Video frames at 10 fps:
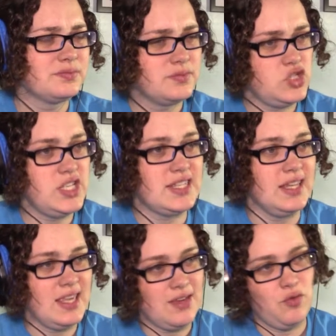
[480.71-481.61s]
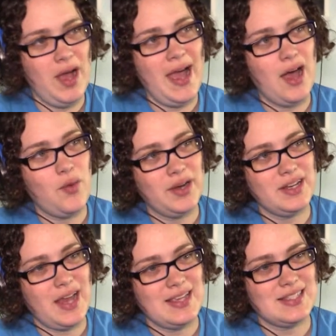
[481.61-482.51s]
Just leave. Wow, what a
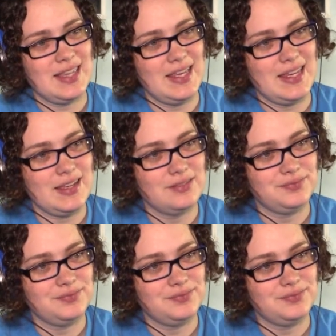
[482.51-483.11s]
nice lady.